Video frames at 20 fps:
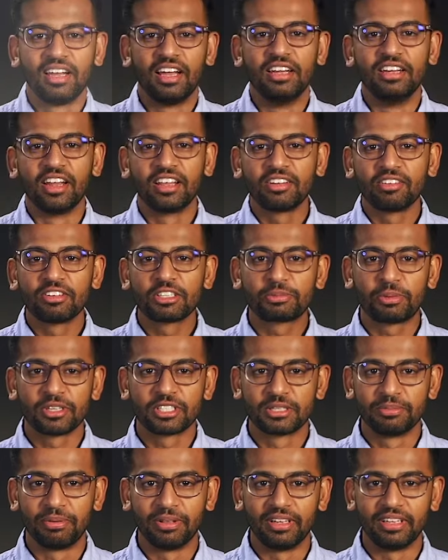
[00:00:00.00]
Another
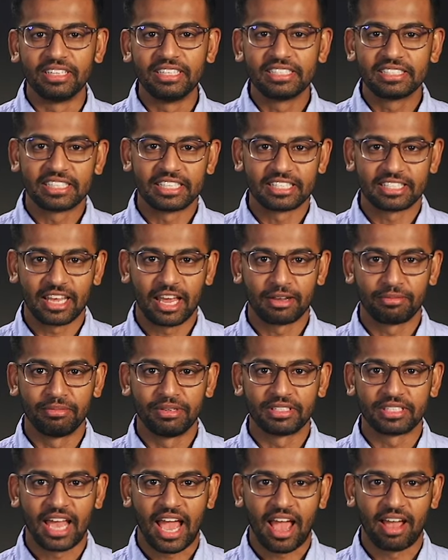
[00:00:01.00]
responsibility
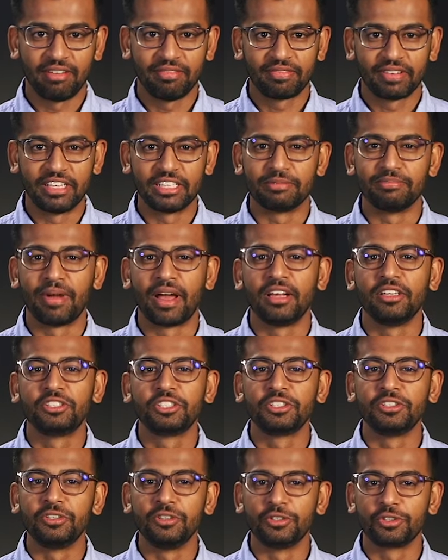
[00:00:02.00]
sysadmins have is
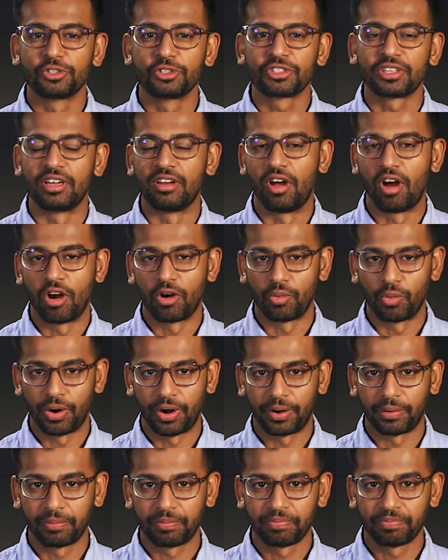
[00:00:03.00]
managing users and
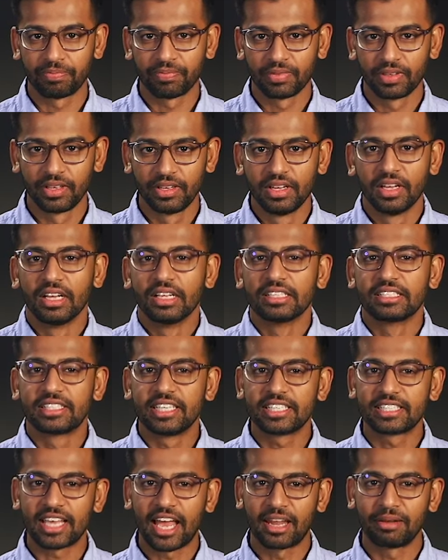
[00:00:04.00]
hardware.
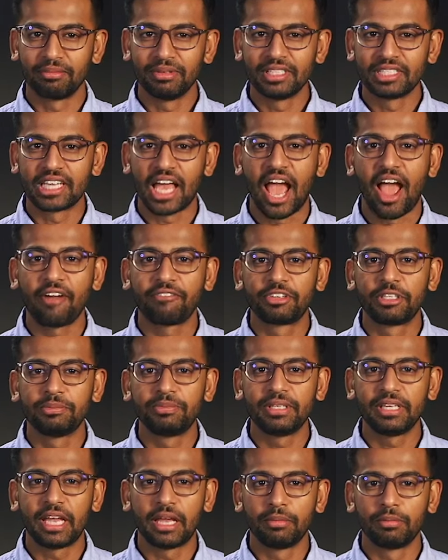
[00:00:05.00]
Sysadmins have to
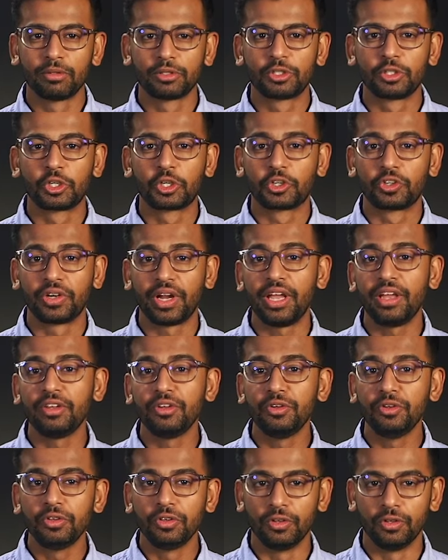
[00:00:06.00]
be able to create
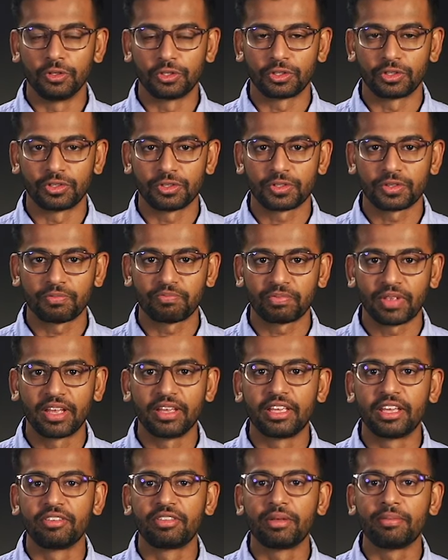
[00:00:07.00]
new users
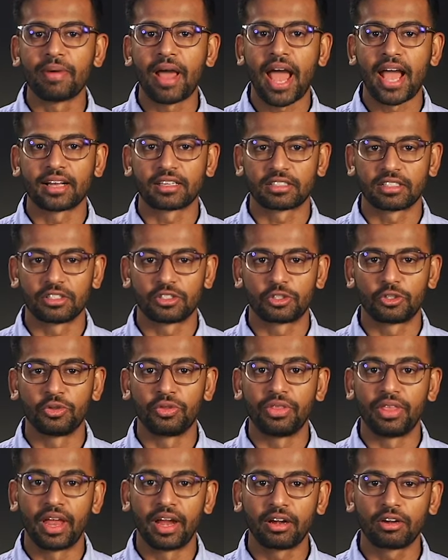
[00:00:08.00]
and give them access to
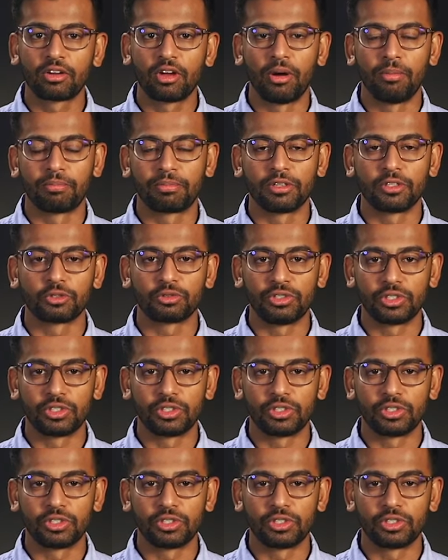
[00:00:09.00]
their company's